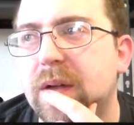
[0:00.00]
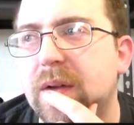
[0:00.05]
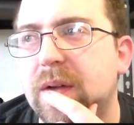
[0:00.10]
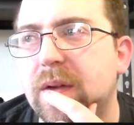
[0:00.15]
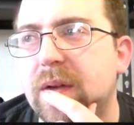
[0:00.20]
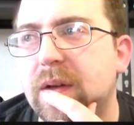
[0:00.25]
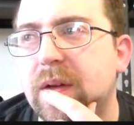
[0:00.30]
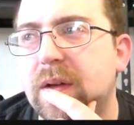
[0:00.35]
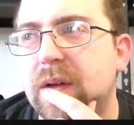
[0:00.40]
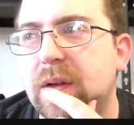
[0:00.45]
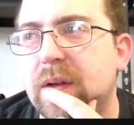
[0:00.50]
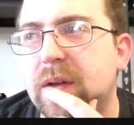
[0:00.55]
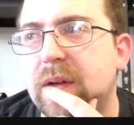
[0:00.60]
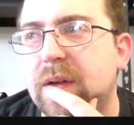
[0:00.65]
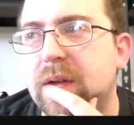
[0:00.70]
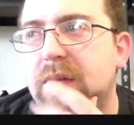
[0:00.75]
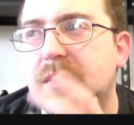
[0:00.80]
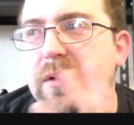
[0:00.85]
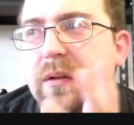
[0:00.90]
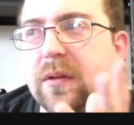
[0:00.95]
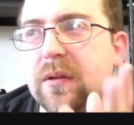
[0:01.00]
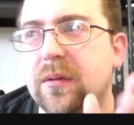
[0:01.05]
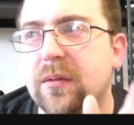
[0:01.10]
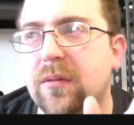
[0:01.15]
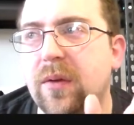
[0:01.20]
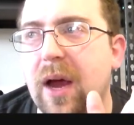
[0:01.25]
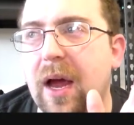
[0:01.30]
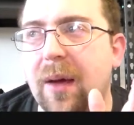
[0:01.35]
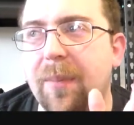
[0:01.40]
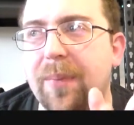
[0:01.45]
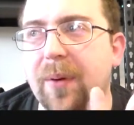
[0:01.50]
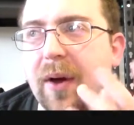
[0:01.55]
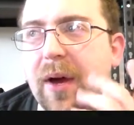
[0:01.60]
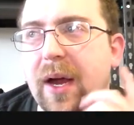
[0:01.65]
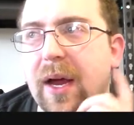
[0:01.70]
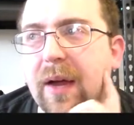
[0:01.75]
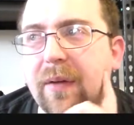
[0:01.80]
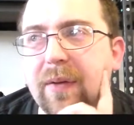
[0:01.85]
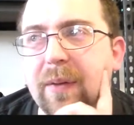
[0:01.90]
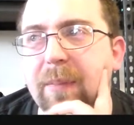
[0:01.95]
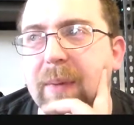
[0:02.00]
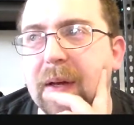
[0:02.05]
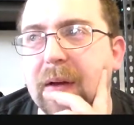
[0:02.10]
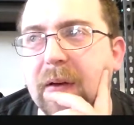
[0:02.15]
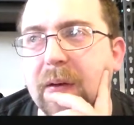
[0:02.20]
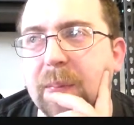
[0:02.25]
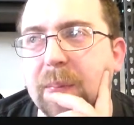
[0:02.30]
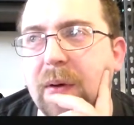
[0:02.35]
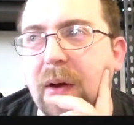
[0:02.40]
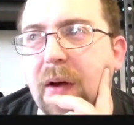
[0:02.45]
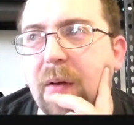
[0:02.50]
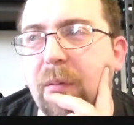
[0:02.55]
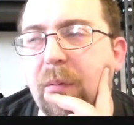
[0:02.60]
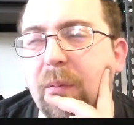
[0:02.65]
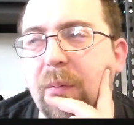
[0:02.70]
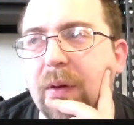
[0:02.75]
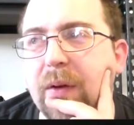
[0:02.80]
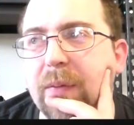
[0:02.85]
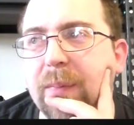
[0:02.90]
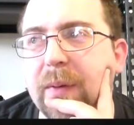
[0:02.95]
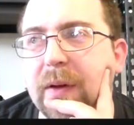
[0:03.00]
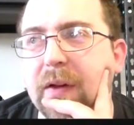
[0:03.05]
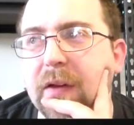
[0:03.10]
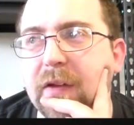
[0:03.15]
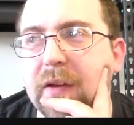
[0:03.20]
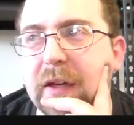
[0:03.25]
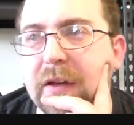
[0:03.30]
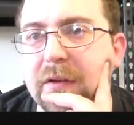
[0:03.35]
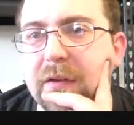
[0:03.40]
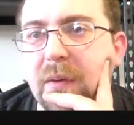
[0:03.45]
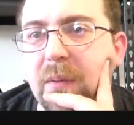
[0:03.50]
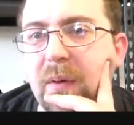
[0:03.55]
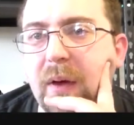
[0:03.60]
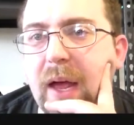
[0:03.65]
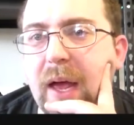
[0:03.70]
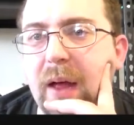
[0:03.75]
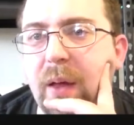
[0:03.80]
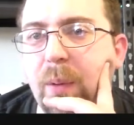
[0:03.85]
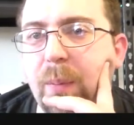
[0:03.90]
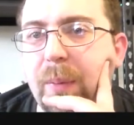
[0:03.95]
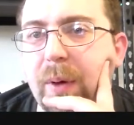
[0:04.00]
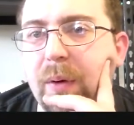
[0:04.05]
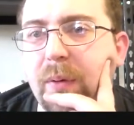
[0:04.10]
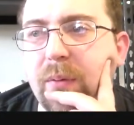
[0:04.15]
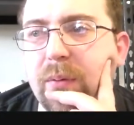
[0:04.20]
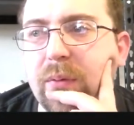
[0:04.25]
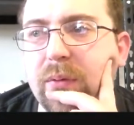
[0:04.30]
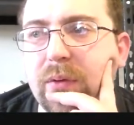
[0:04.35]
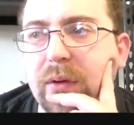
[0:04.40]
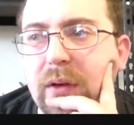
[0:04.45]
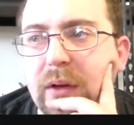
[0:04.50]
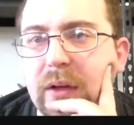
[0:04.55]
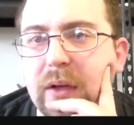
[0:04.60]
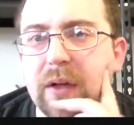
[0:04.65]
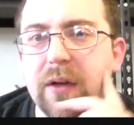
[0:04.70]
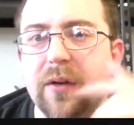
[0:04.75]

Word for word: let's see. Scrapper, I have the biggest problem with because he has no elbows.